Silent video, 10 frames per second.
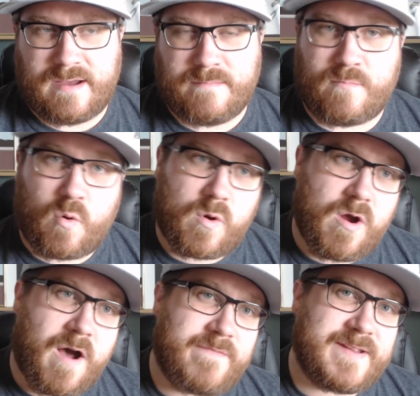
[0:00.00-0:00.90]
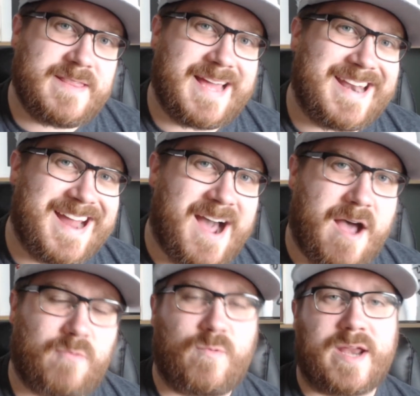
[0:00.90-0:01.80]
More often than
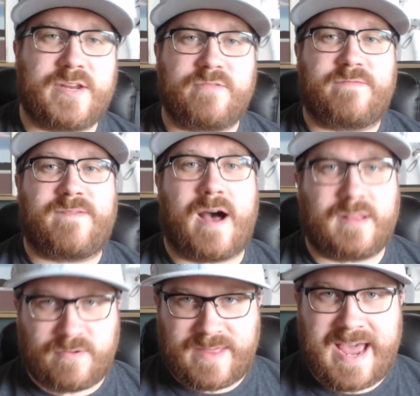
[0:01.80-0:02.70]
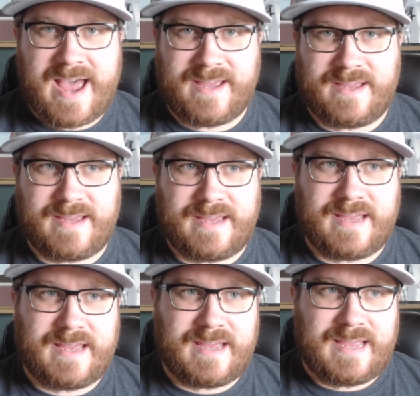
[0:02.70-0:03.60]
not, when you follow that,
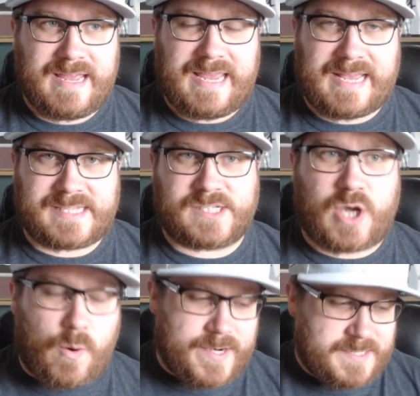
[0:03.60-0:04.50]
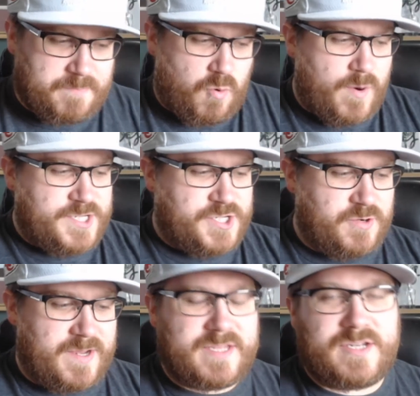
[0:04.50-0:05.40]
it's going to point
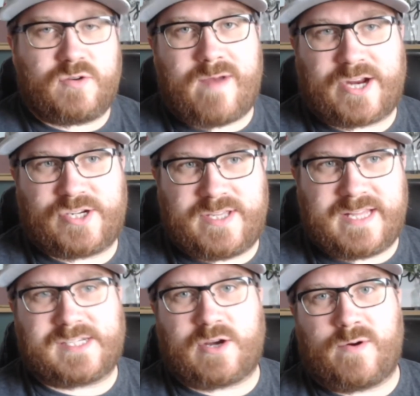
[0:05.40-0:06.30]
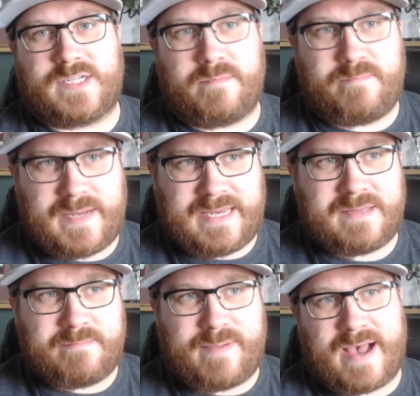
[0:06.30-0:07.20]
you in the direction that's going to be
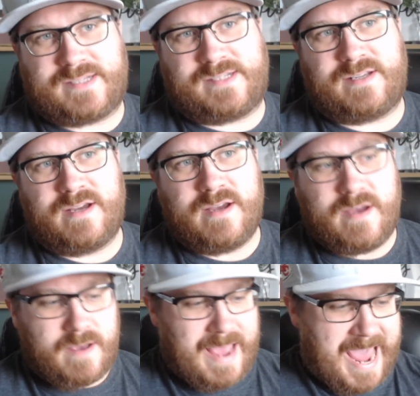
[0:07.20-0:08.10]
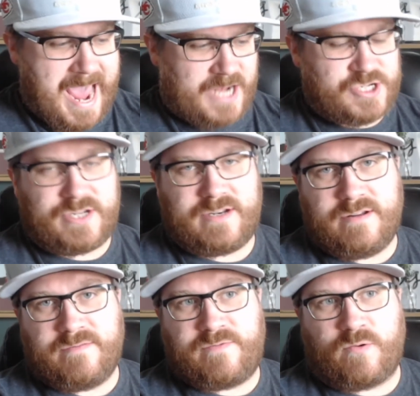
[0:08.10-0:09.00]
the best action
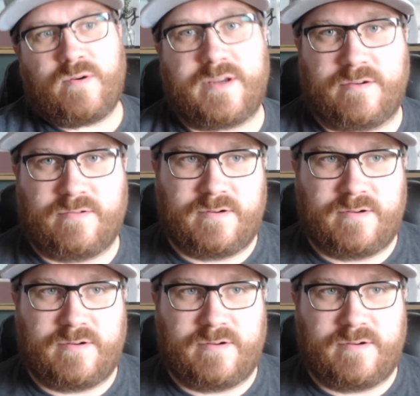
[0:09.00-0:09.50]
for you